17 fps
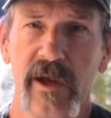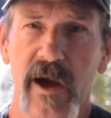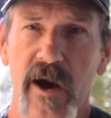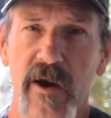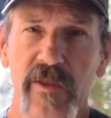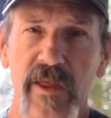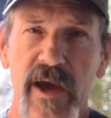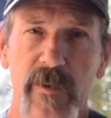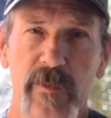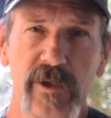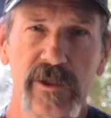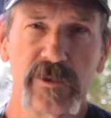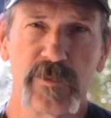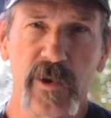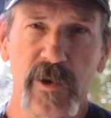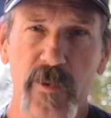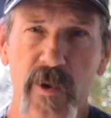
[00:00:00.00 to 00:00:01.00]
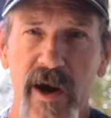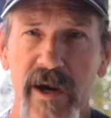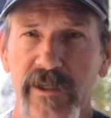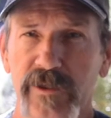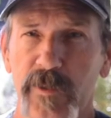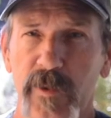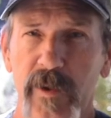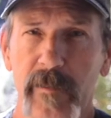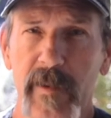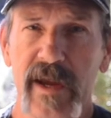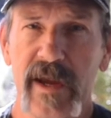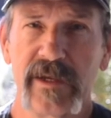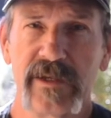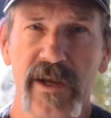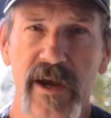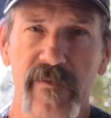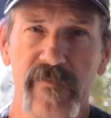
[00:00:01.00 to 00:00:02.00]
All that was required to
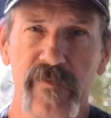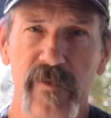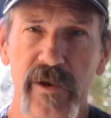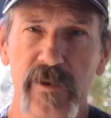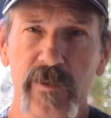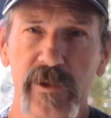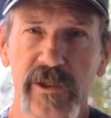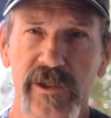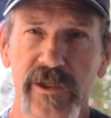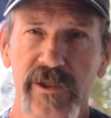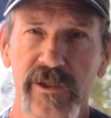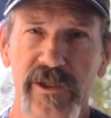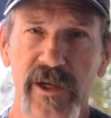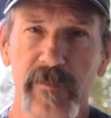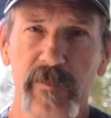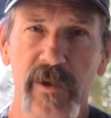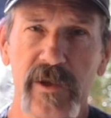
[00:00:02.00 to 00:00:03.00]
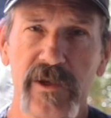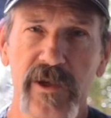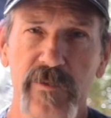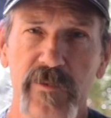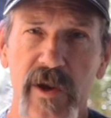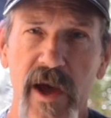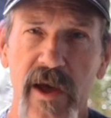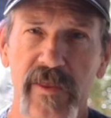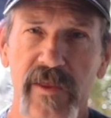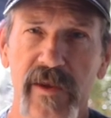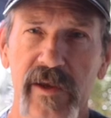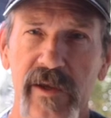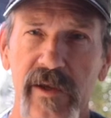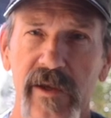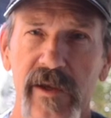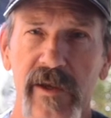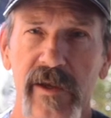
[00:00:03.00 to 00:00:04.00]
remain debt-free was to simply do nothing.
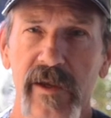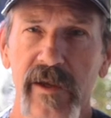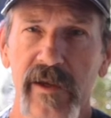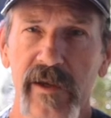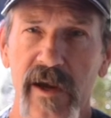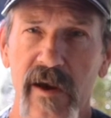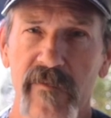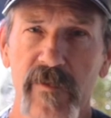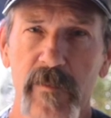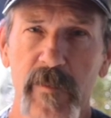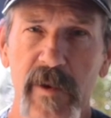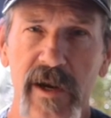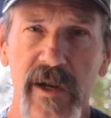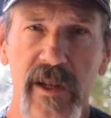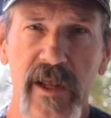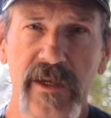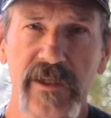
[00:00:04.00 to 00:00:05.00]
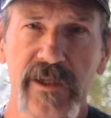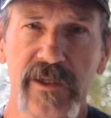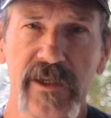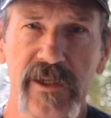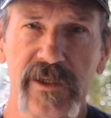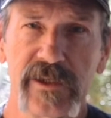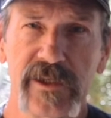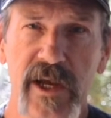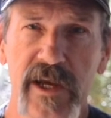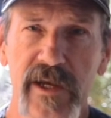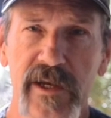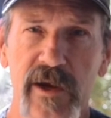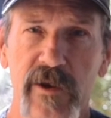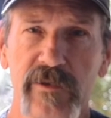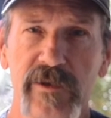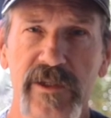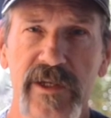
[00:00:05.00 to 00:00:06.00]
Governmental entities take
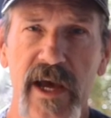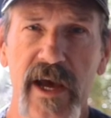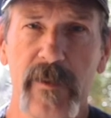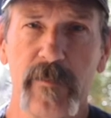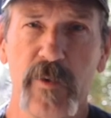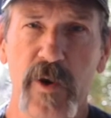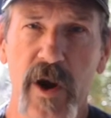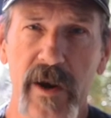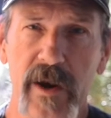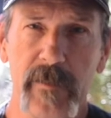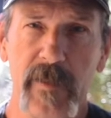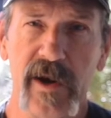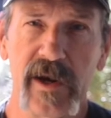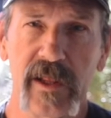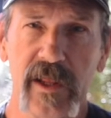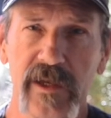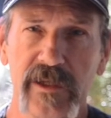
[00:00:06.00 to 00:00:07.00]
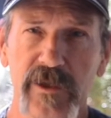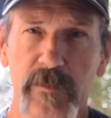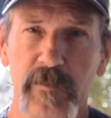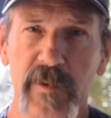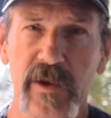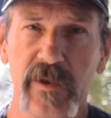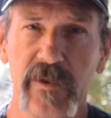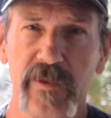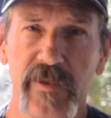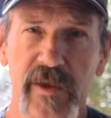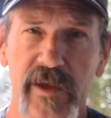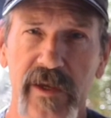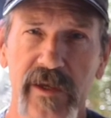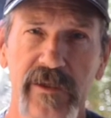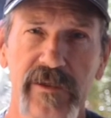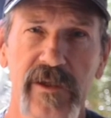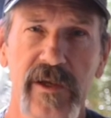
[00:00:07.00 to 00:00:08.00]
on debt primarily to build
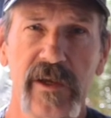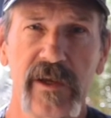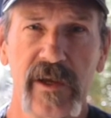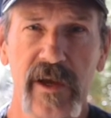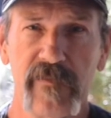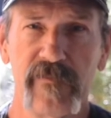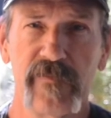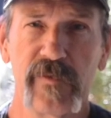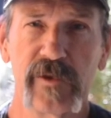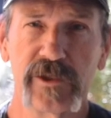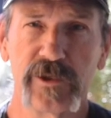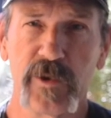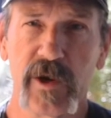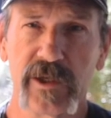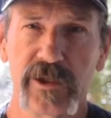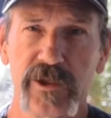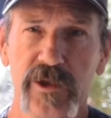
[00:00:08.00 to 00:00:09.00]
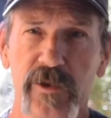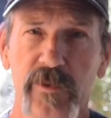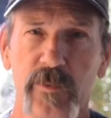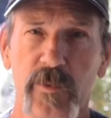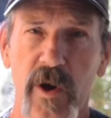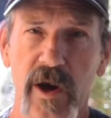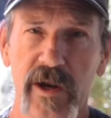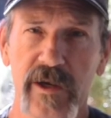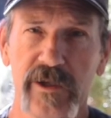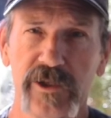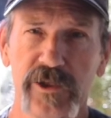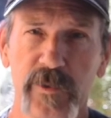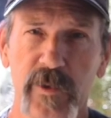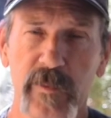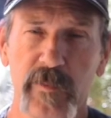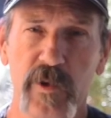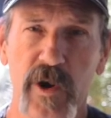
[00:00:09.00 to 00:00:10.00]
things: infrastructure, water
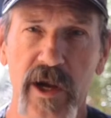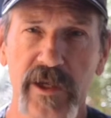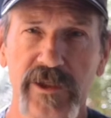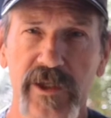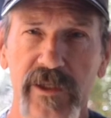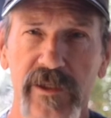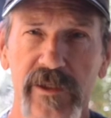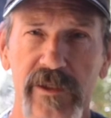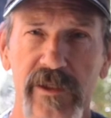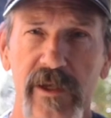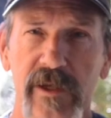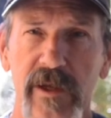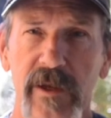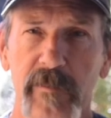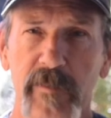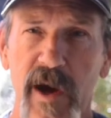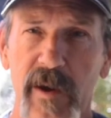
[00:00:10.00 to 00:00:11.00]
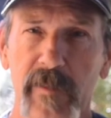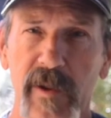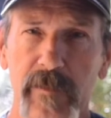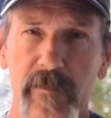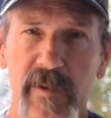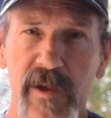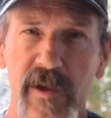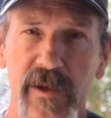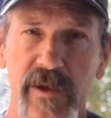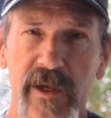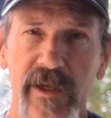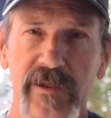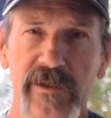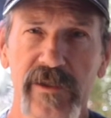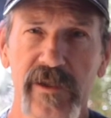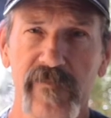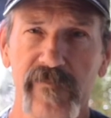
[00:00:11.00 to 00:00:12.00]
sewer projects, public
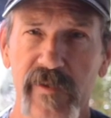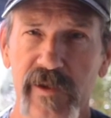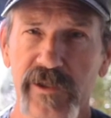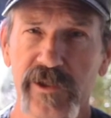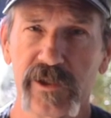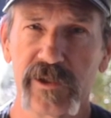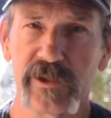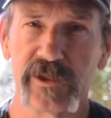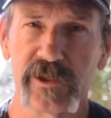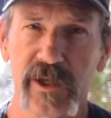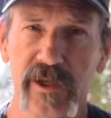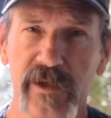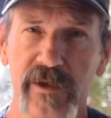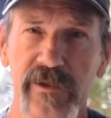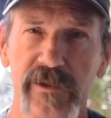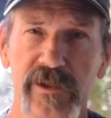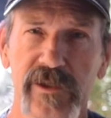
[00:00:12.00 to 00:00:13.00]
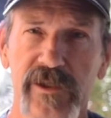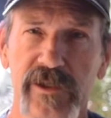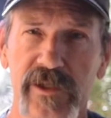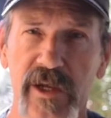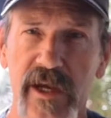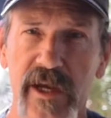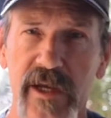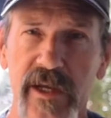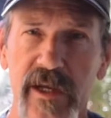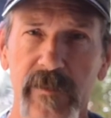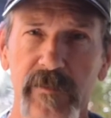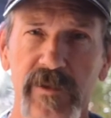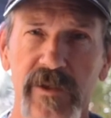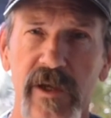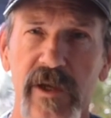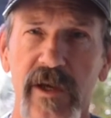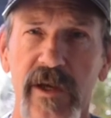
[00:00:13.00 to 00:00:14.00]
buildings, convention centers,
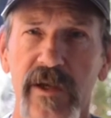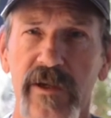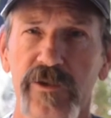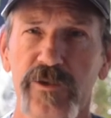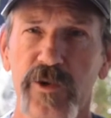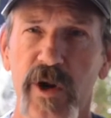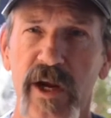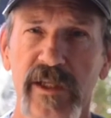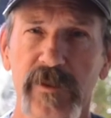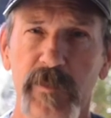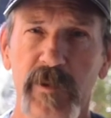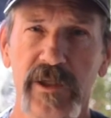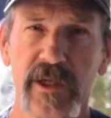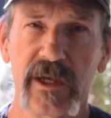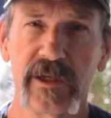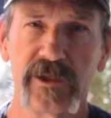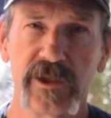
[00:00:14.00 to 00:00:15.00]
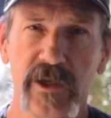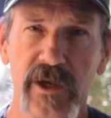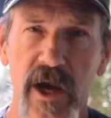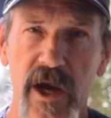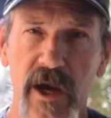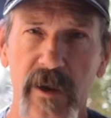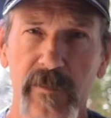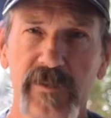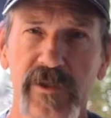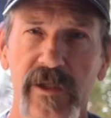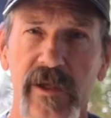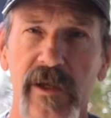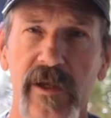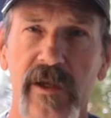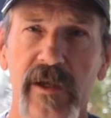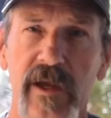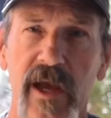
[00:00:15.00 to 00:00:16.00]
stadiums, transportation hubs,
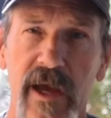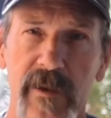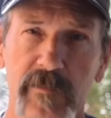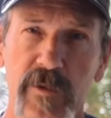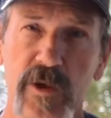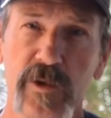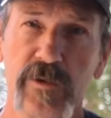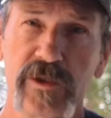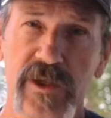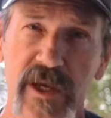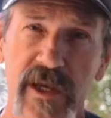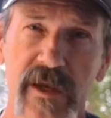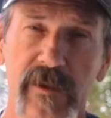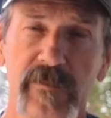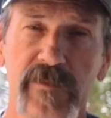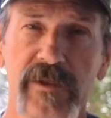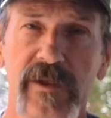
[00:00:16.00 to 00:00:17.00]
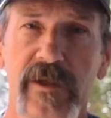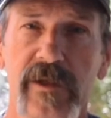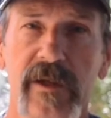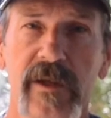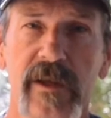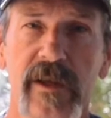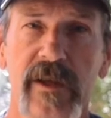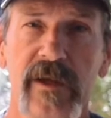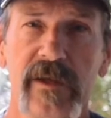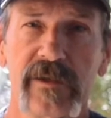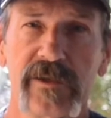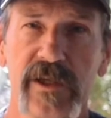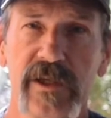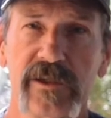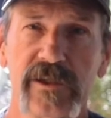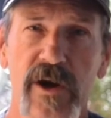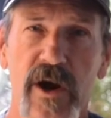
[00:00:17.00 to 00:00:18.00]
and museums.
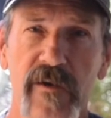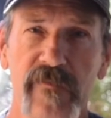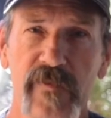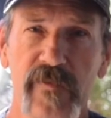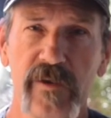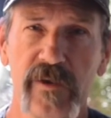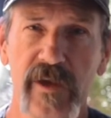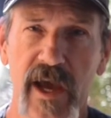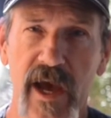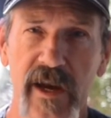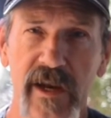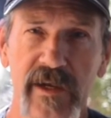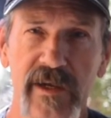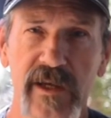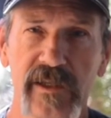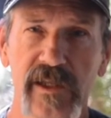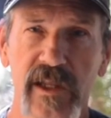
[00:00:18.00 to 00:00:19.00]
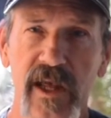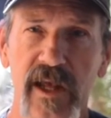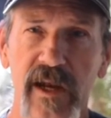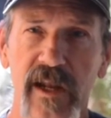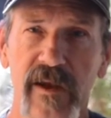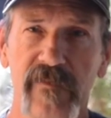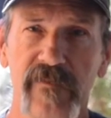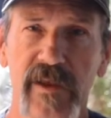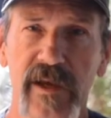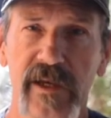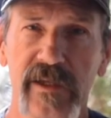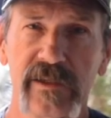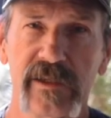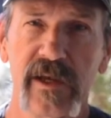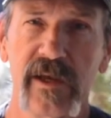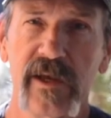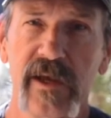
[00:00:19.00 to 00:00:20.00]
Since Garfield County does little of
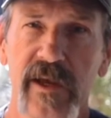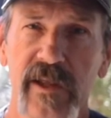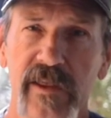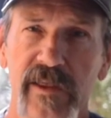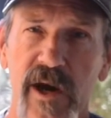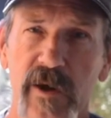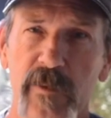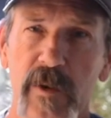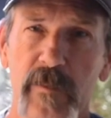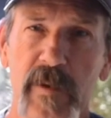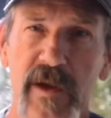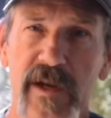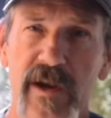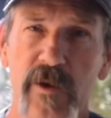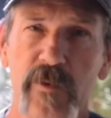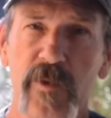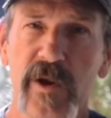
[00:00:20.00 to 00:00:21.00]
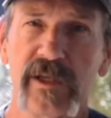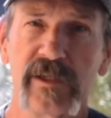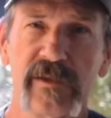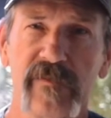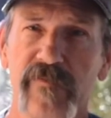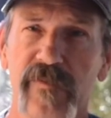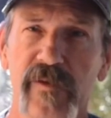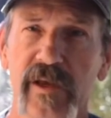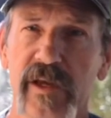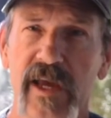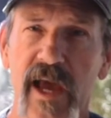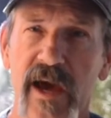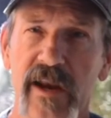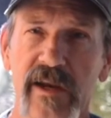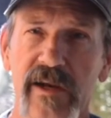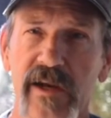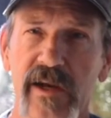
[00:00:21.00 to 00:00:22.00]
this, there would be no reason for the
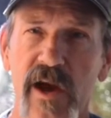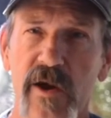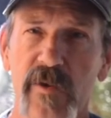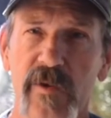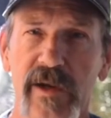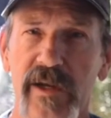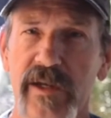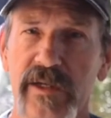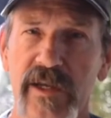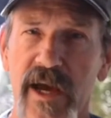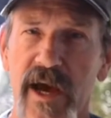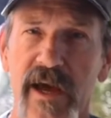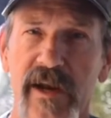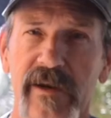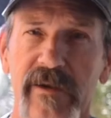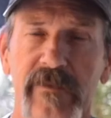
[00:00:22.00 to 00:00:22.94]
county to go into debt.